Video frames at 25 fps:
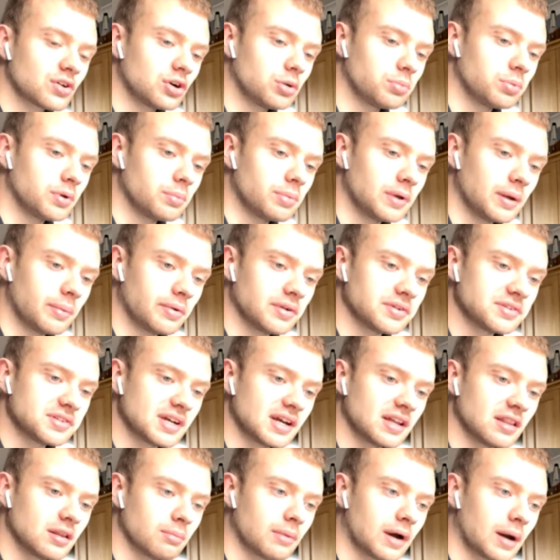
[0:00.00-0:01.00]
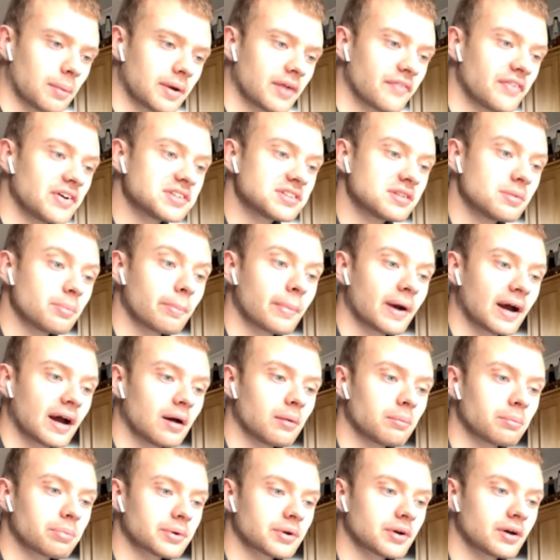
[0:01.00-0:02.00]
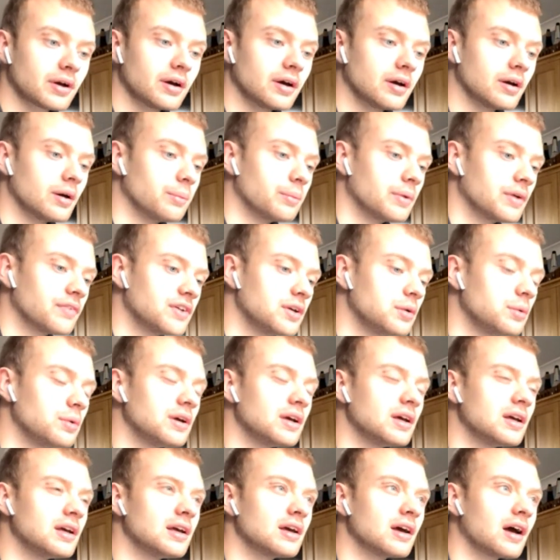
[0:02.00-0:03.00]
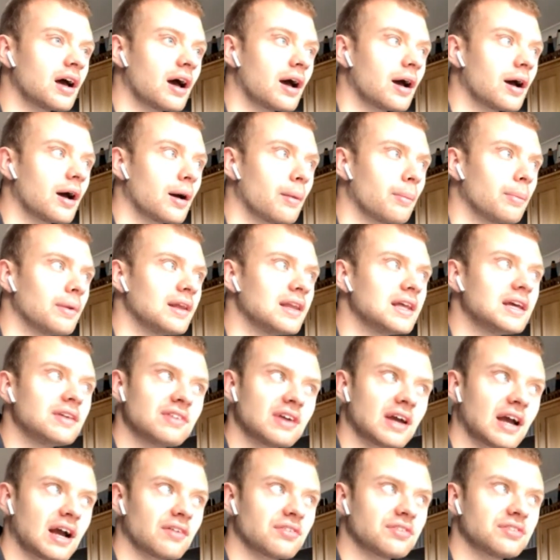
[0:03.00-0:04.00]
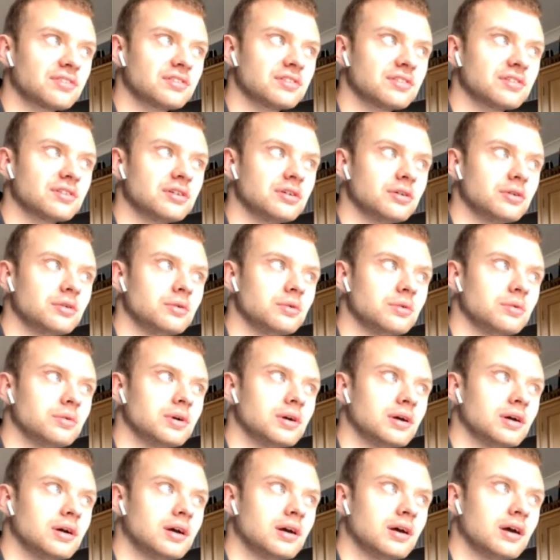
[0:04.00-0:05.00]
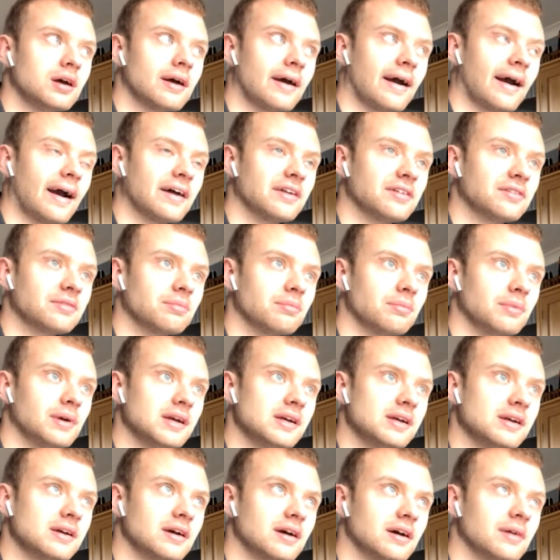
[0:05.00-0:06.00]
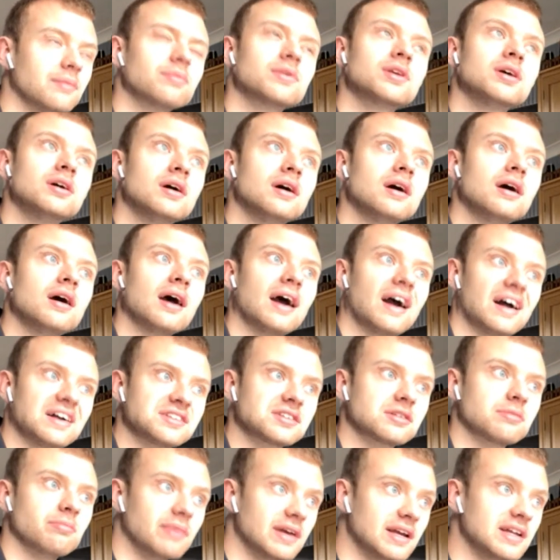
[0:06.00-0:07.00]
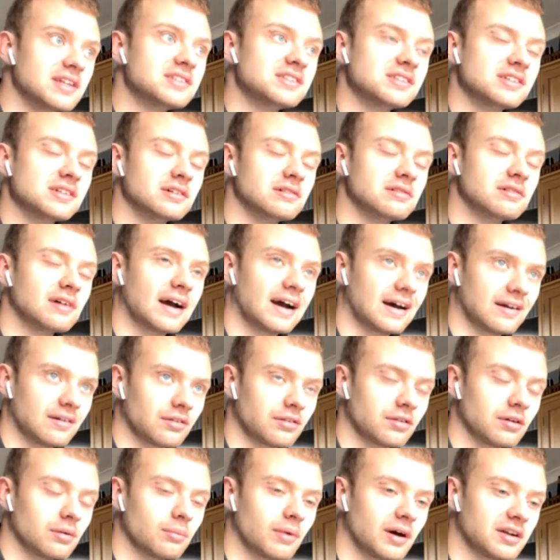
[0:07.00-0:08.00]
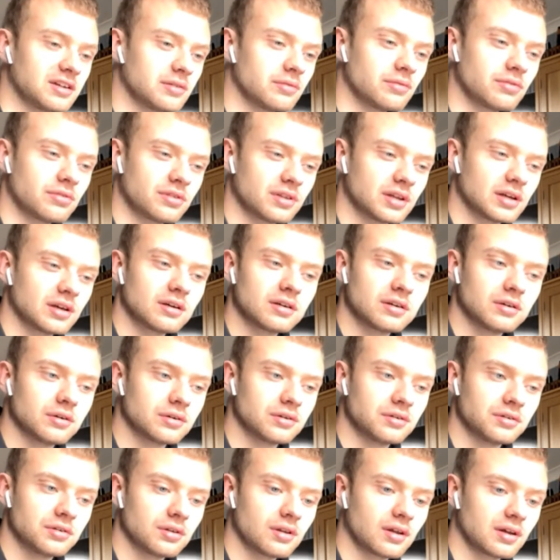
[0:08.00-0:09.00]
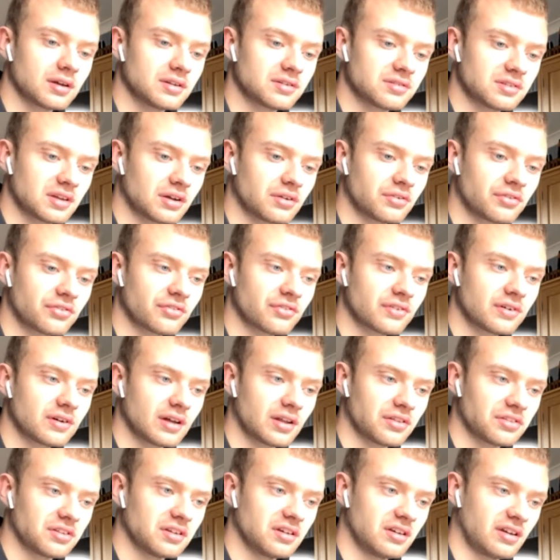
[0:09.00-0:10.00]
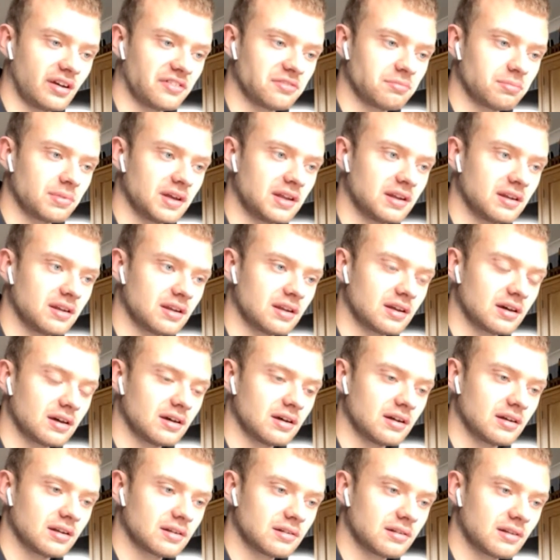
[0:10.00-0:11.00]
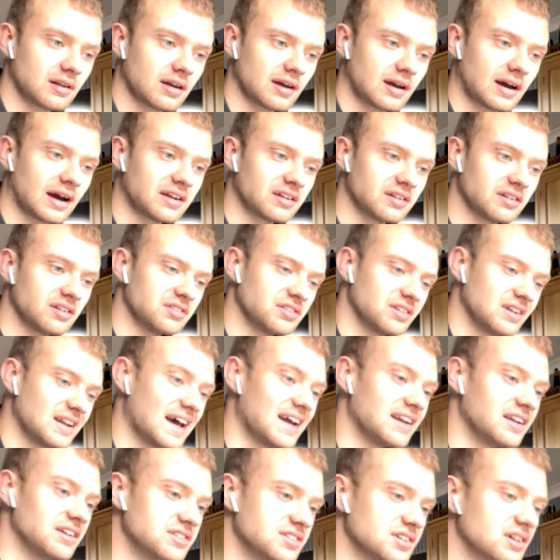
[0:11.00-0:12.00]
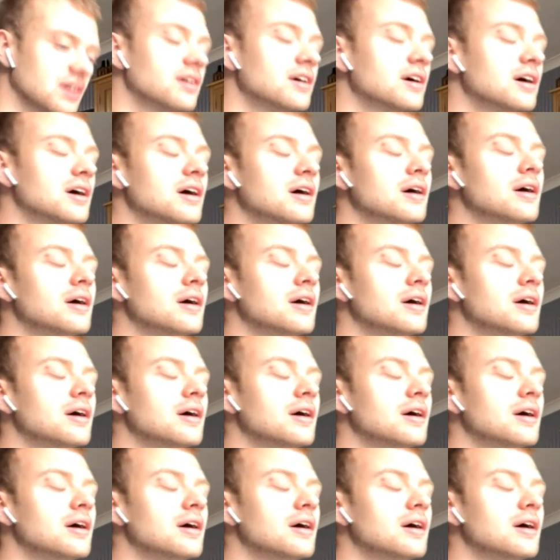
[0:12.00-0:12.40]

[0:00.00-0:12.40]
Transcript: couple of people are saying the map. If it's the map, if you, I believe you have to add me, ask me to add them. I don't think you can do that yourself. I think you have to be in, added as an editor.